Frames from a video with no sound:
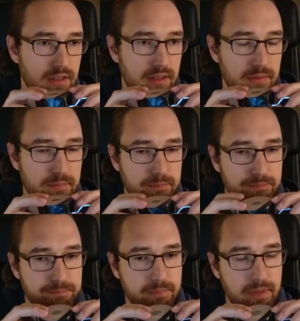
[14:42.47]

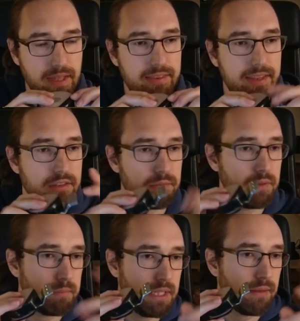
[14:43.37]
And that's
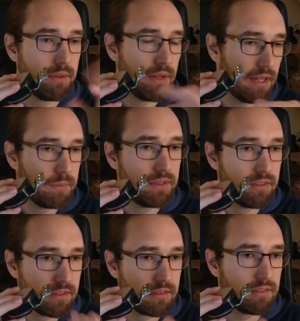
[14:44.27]
with PWN, we
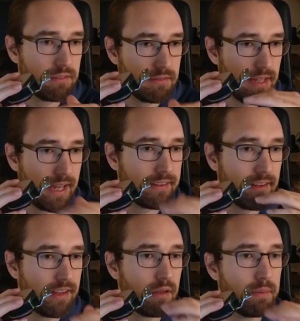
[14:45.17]
just add a
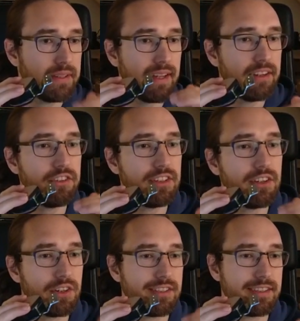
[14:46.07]
little bit energy
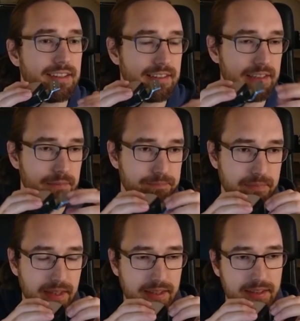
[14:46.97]
constantly.
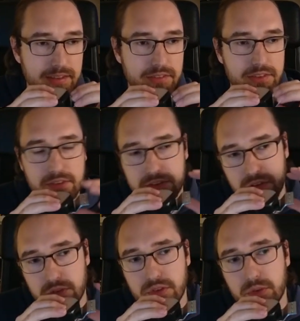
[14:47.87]

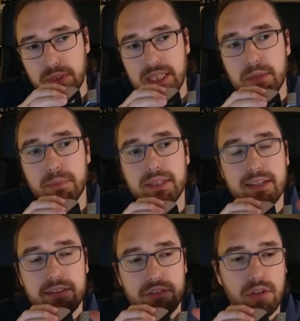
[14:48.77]
So we keep it at
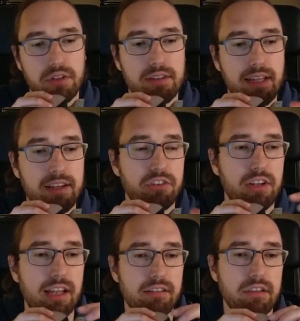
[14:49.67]
a certain energy
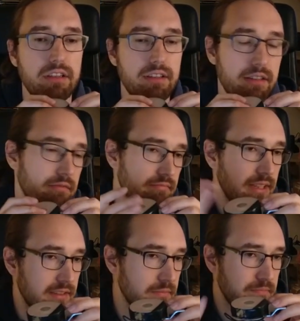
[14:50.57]
level.
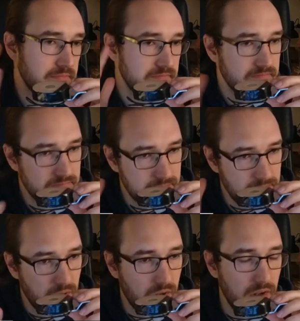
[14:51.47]
That's
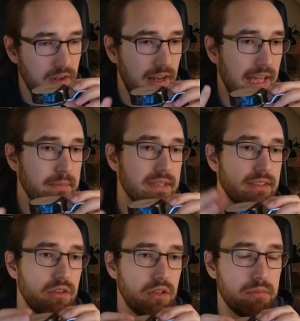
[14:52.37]
in a layman's
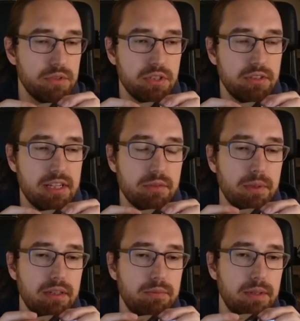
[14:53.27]
terms, that's
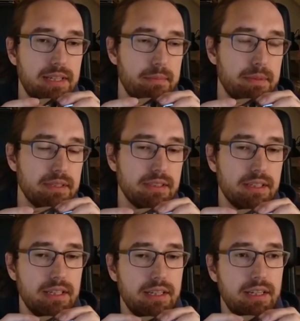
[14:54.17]
what happens.
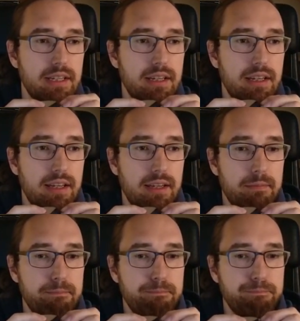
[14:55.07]

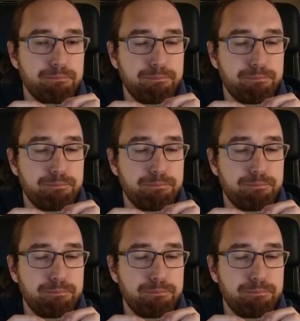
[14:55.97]
And